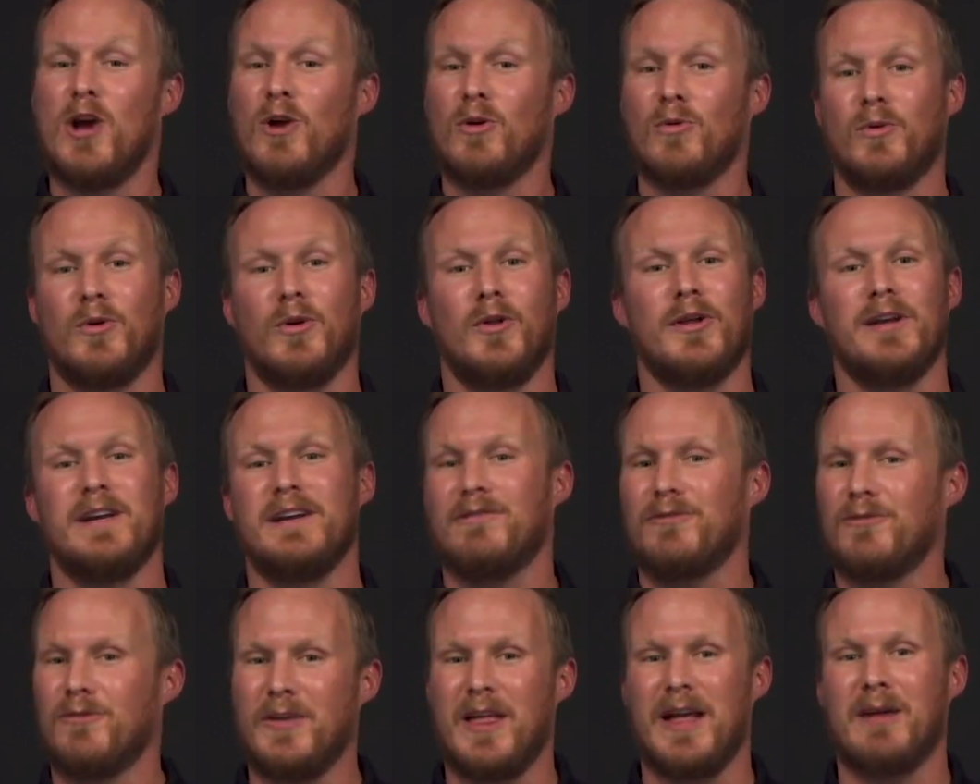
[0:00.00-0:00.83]
really
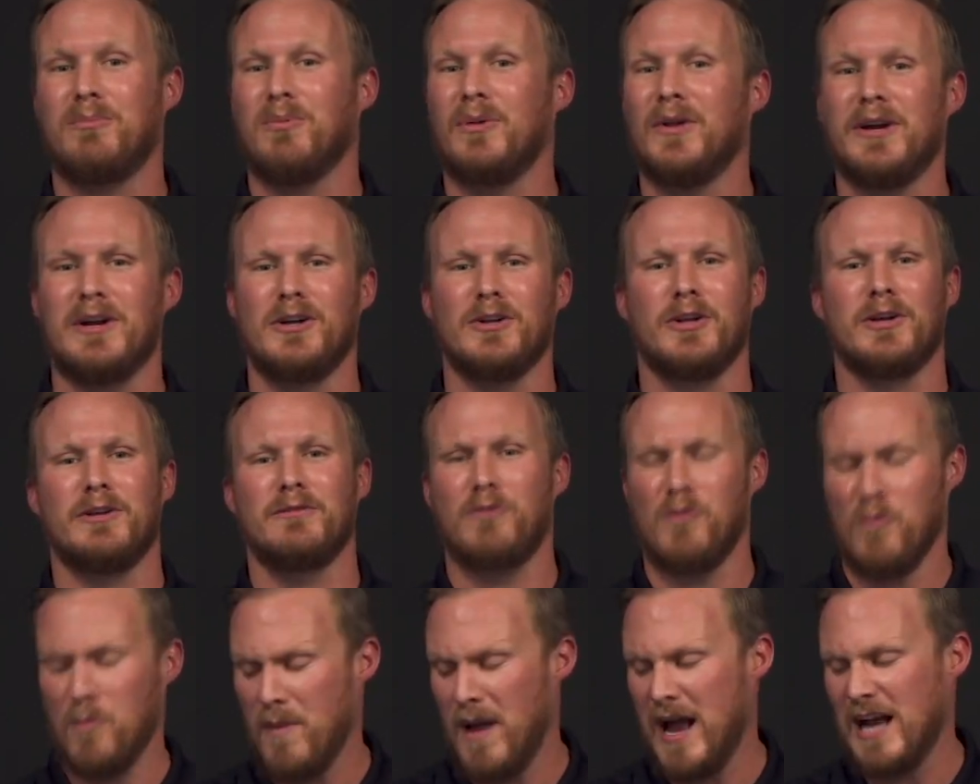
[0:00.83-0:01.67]
for that player looking
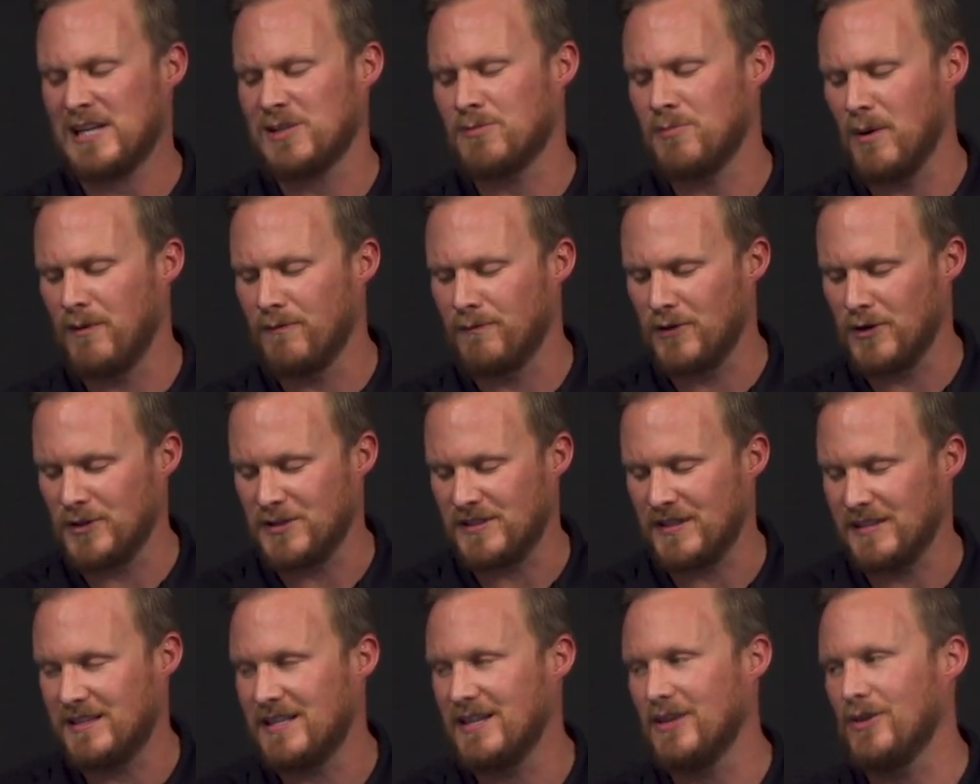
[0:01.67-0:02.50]
for maximum
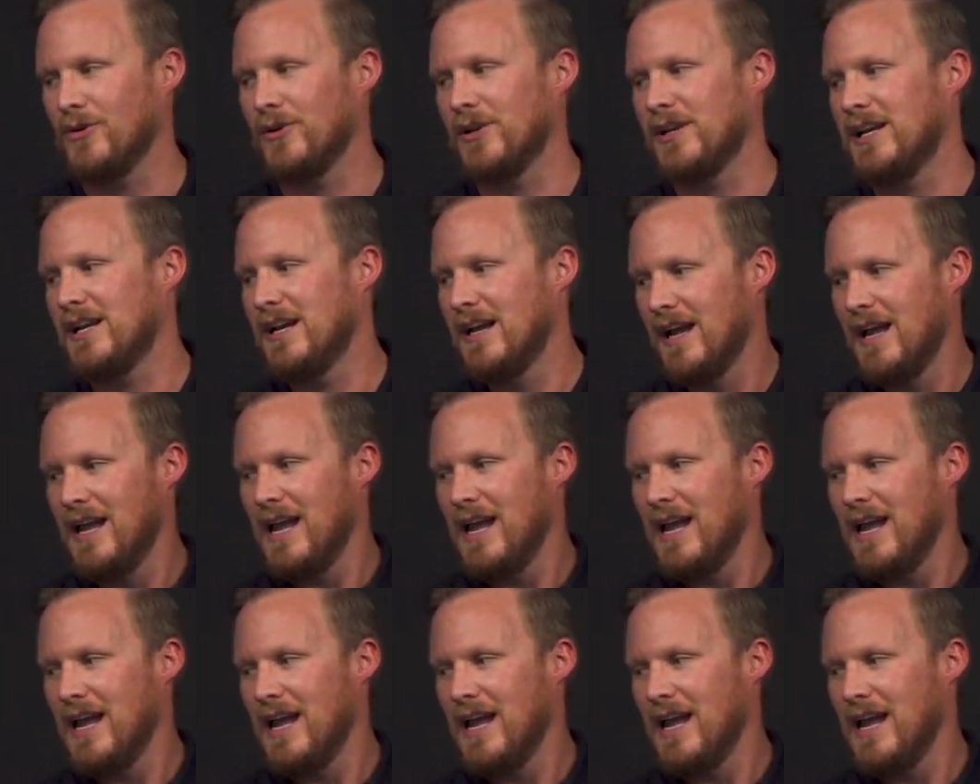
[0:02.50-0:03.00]
versatility.